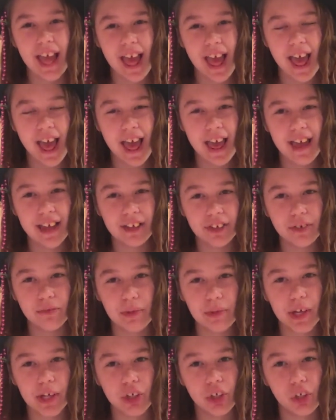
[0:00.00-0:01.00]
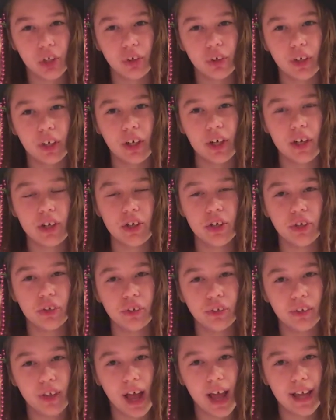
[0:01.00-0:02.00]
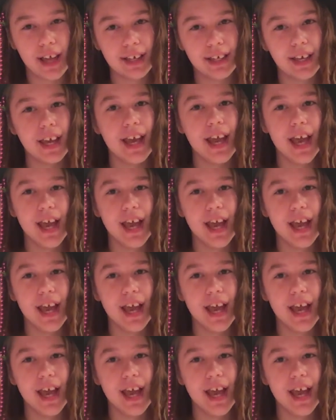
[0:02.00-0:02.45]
And make sure to like